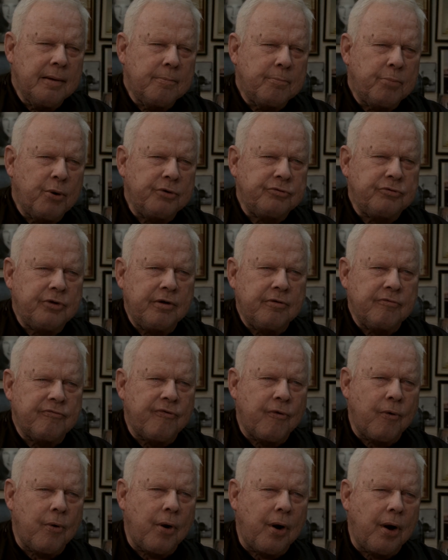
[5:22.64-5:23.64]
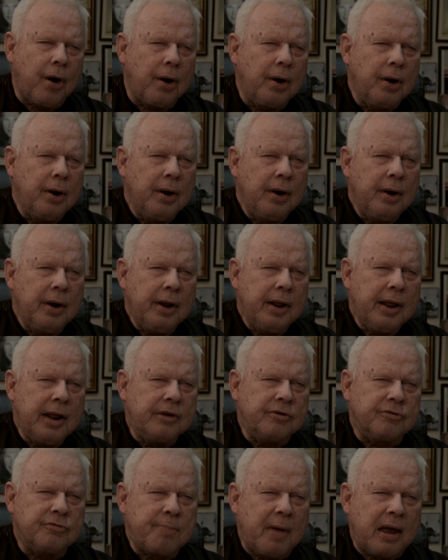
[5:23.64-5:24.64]
pushing for
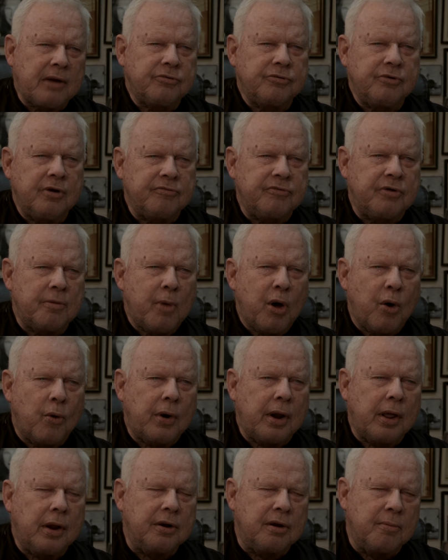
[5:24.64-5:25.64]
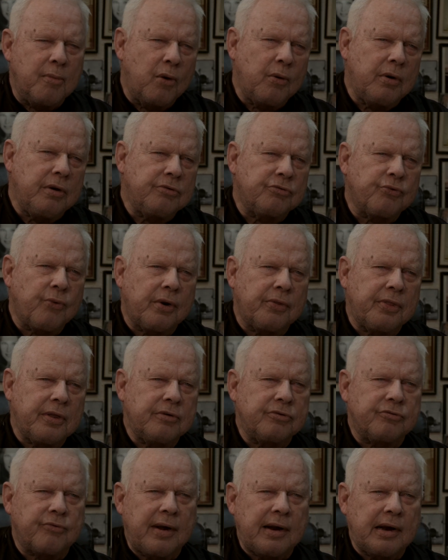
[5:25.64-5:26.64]
inspection of Dimona. Dimona is where the
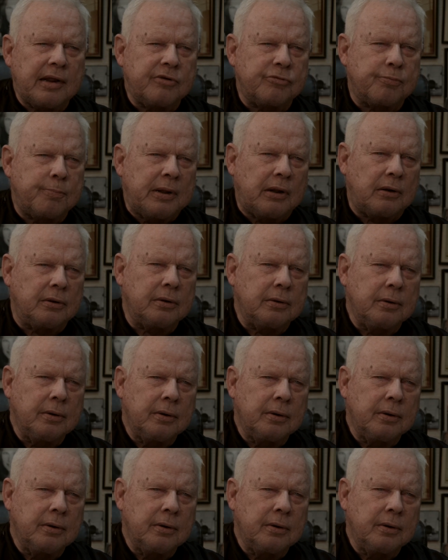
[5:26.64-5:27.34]
Israelis built